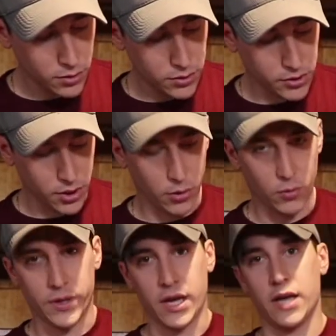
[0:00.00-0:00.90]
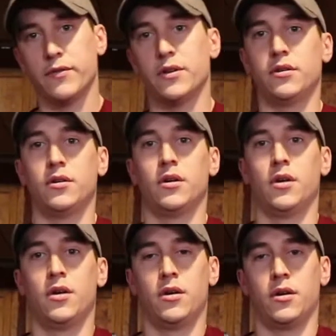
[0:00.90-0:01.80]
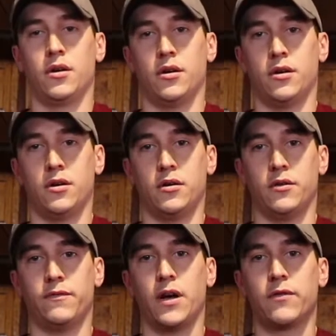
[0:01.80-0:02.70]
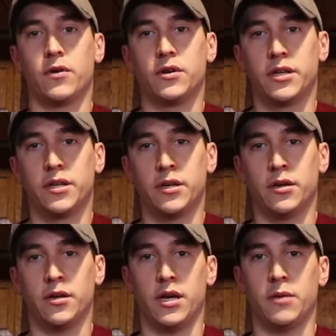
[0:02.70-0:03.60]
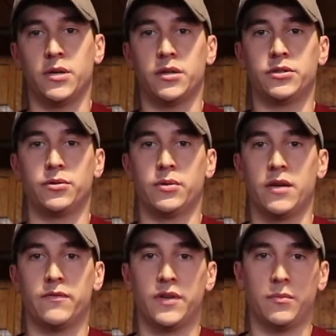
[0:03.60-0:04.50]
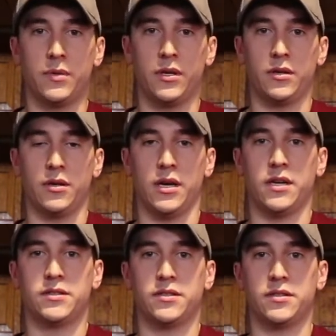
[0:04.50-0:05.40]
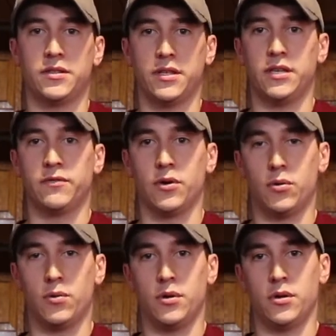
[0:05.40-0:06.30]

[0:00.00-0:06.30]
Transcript: So we have an 500 gig M.2 NVMe Asus Evo